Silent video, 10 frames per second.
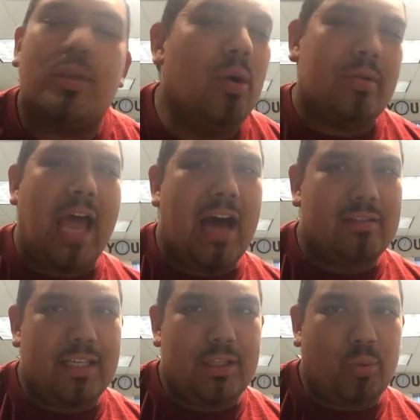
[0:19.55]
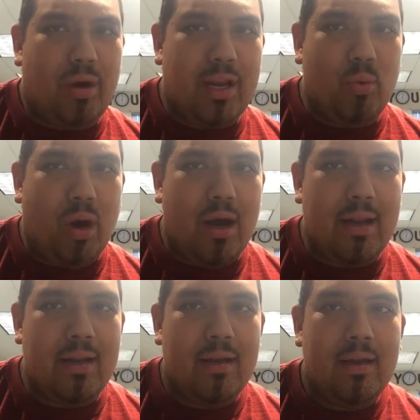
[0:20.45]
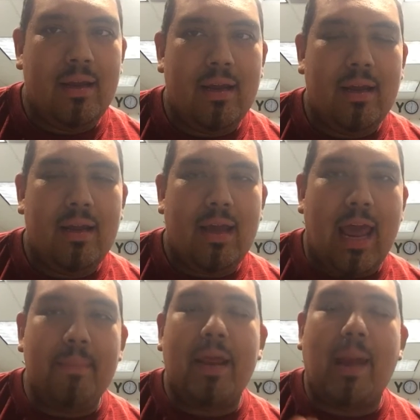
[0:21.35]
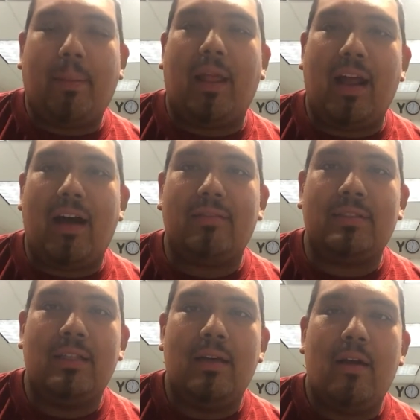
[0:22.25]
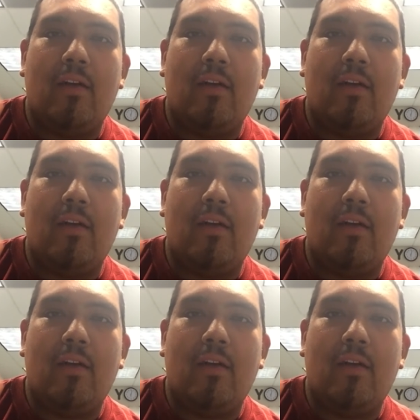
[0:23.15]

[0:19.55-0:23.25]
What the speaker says: 2021 NBA Playoffs